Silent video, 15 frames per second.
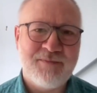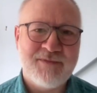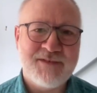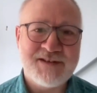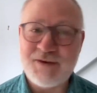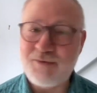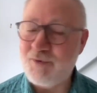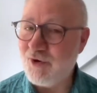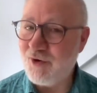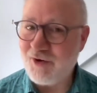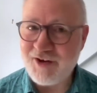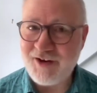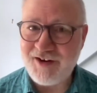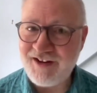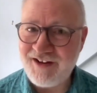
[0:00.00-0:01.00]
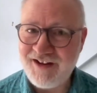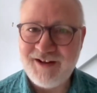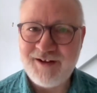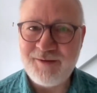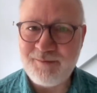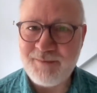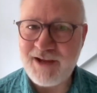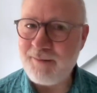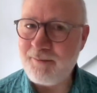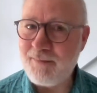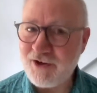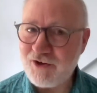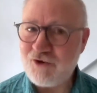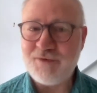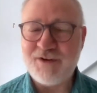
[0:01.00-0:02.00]
So we're not going to make
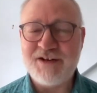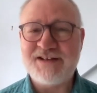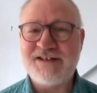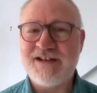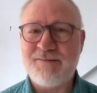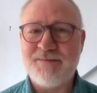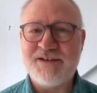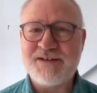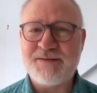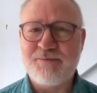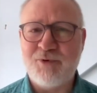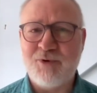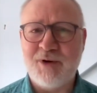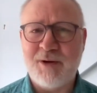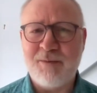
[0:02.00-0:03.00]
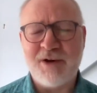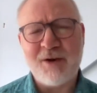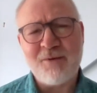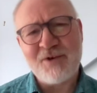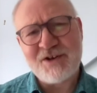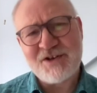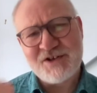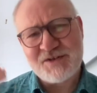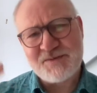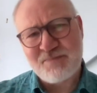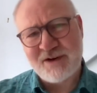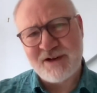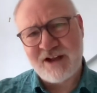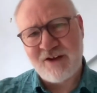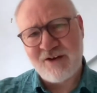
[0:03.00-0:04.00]
much of an attempt this morning, but I want to just
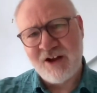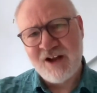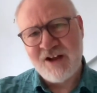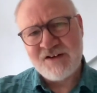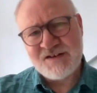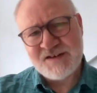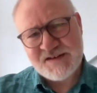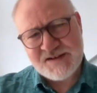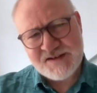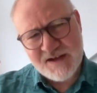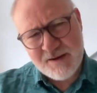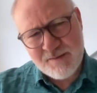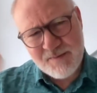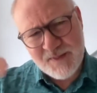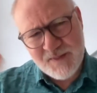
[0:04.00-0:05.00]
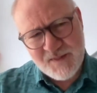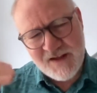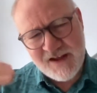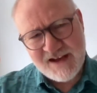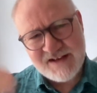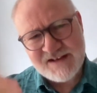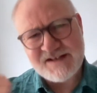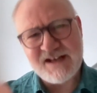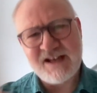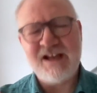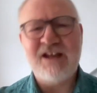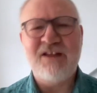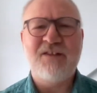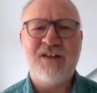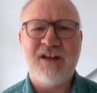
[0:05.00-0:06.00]
bring out just some things
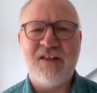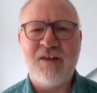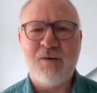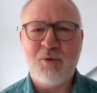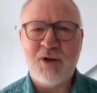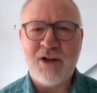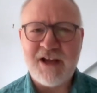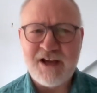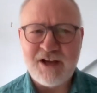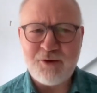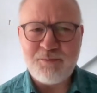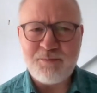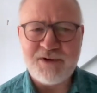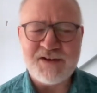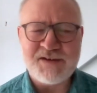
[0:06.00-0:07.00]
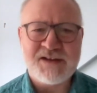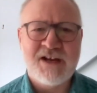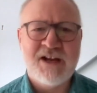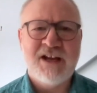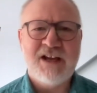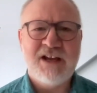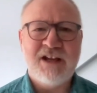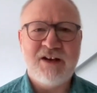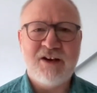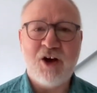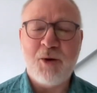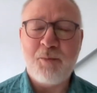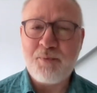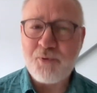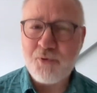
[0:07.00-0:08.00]
in there that will help us in
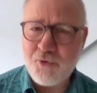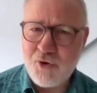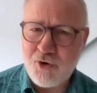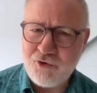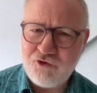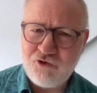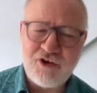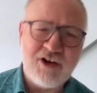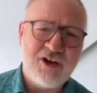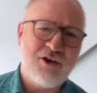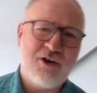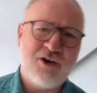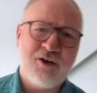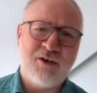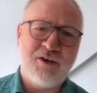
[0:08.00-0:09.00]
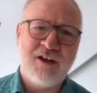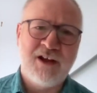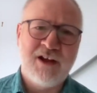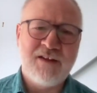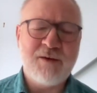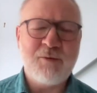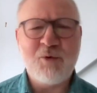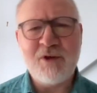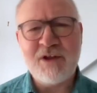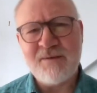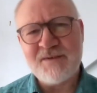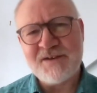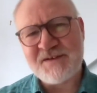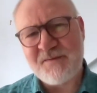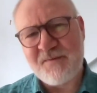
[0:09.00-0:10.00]
approaching God, that will
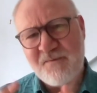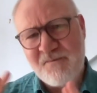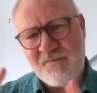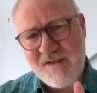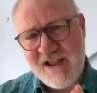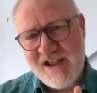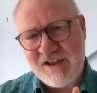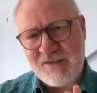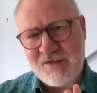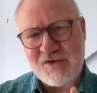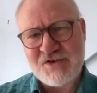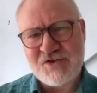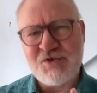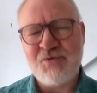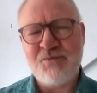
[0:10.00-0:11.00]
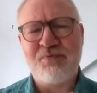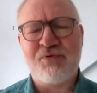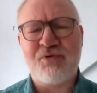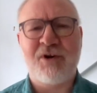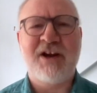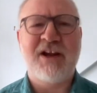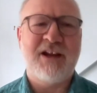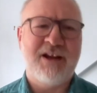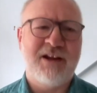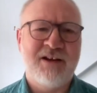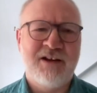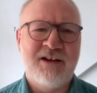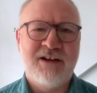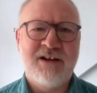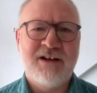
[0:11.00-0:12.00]
give us faith to pray
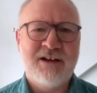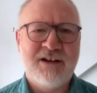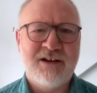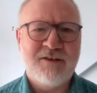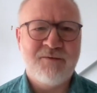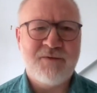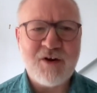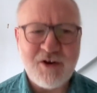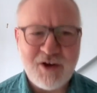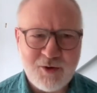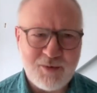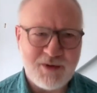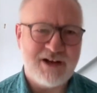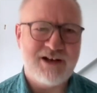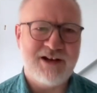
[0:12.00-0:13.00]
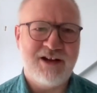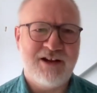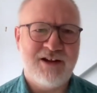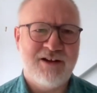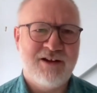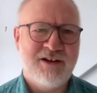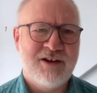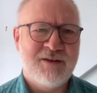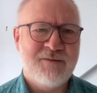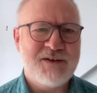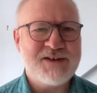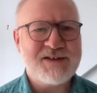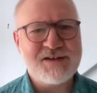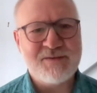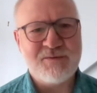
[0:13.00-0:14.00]
very quickly.
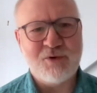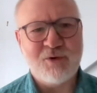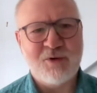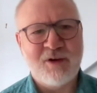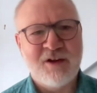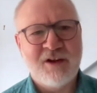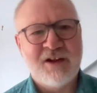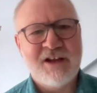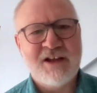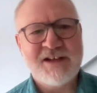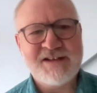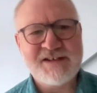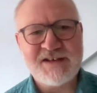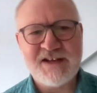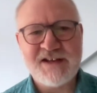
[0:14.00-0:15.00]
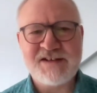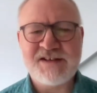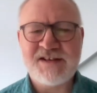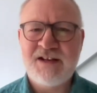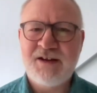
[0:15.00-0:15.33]
First of all, it says